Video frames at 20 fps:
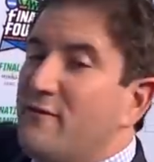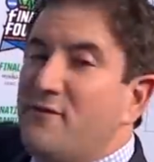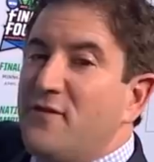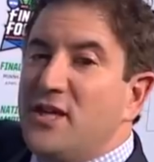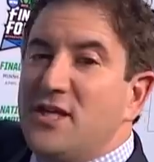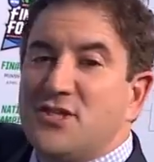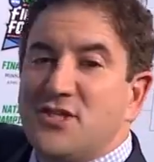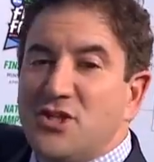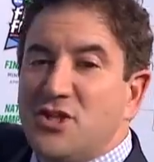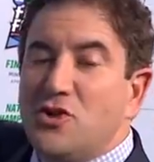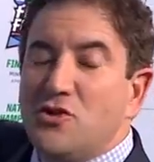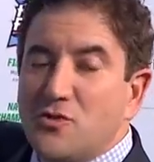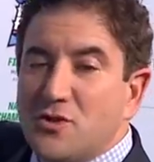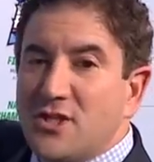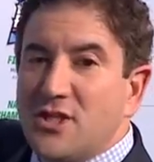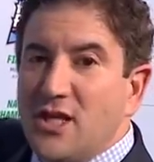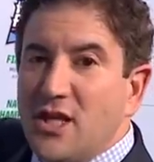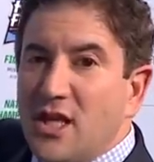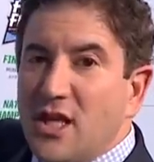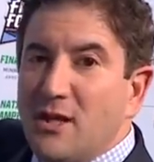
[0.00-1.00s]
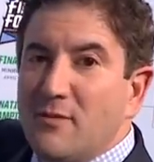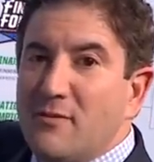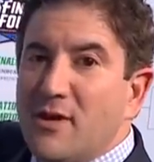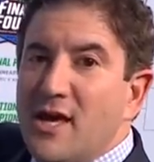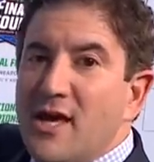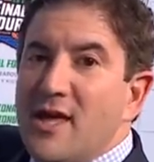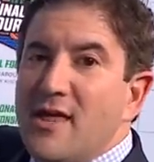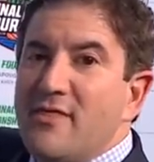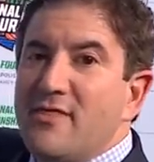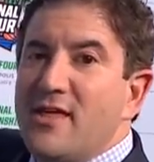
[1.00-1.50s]
V C U team
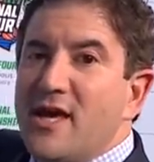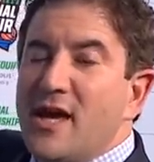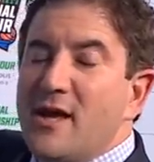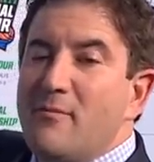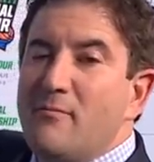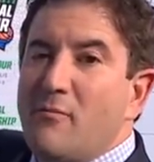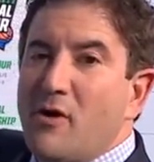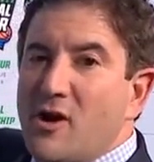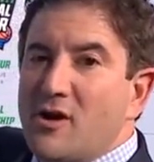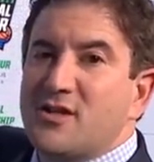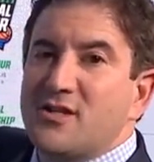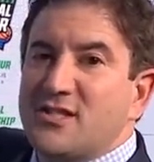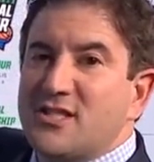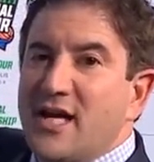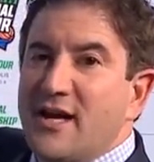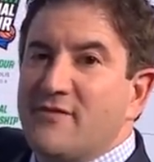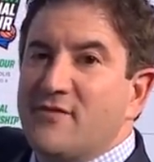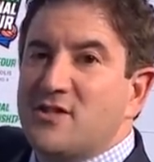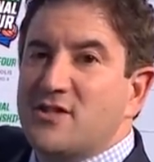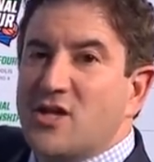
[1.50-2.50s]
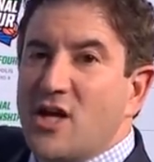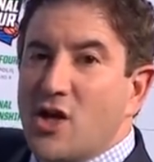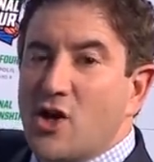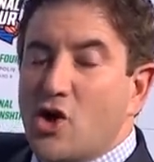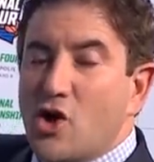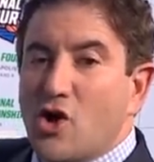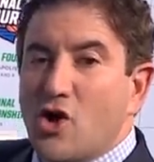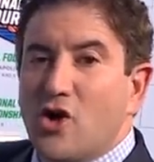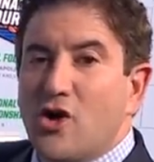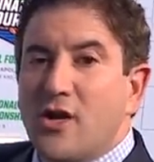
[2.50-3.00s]
that Marcus Evans got
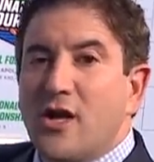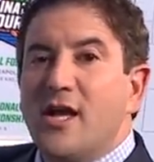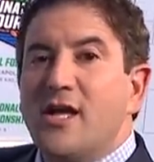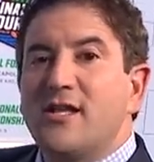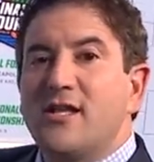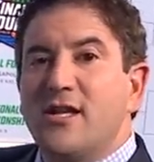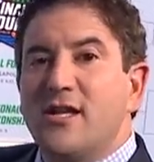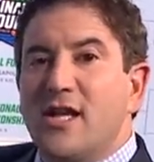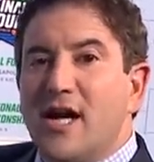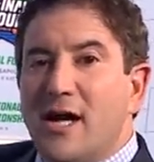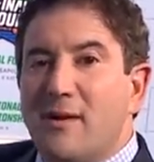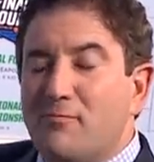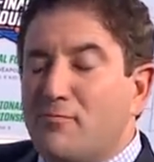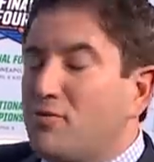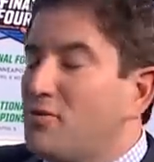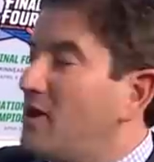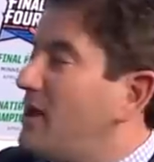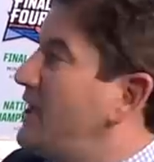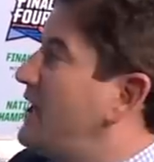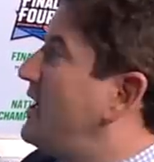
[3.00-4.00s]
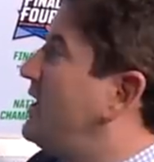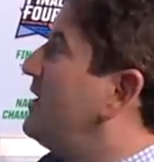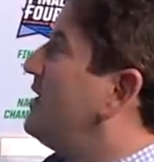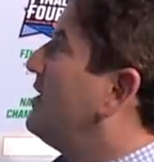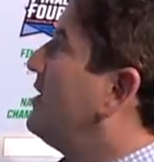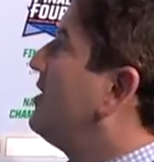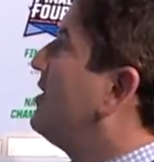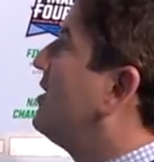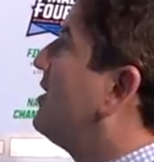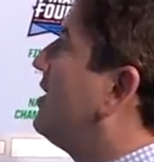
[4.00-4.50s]
hurt, did not play
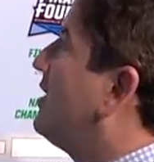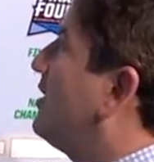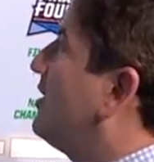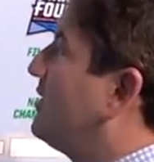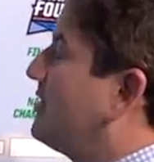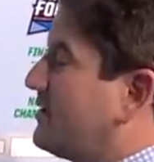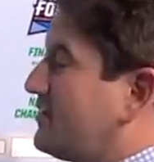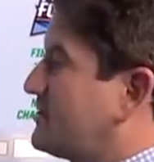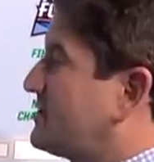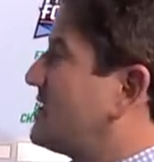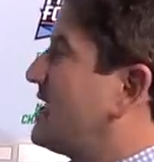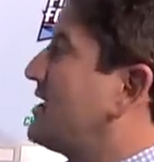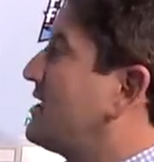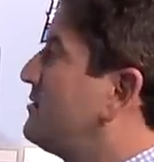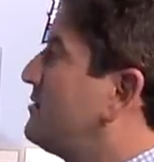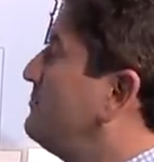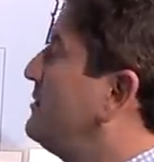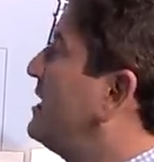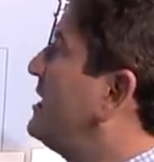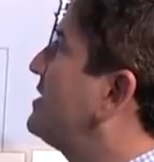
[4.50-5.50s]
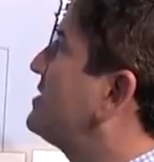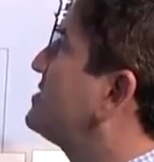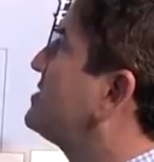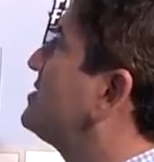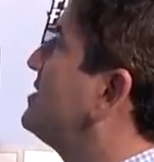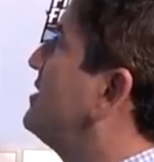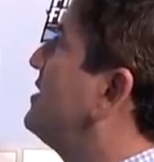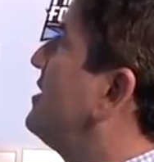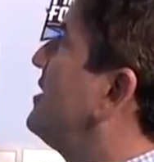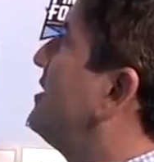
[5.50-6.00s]
uh, extended minutes
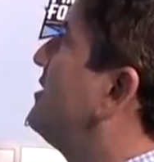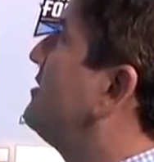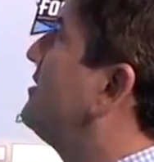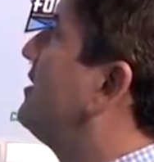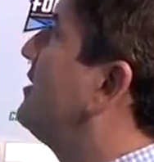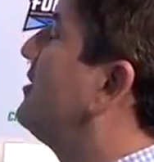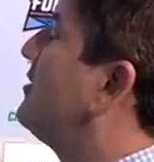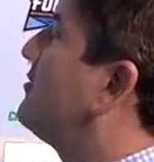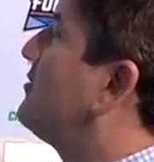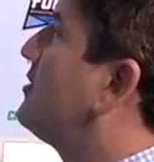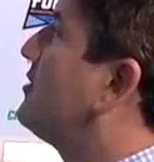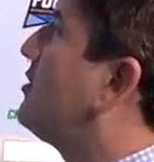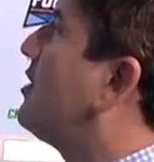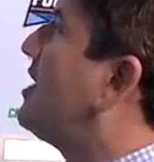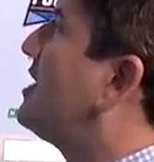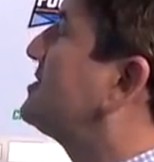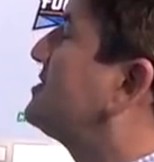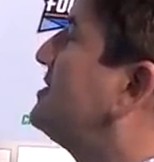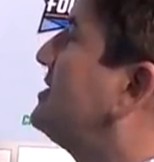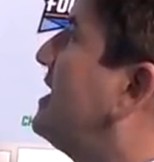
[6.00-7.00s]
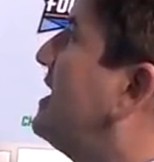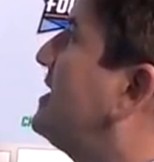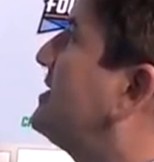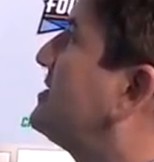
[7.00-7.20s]
in their uh, loss in the A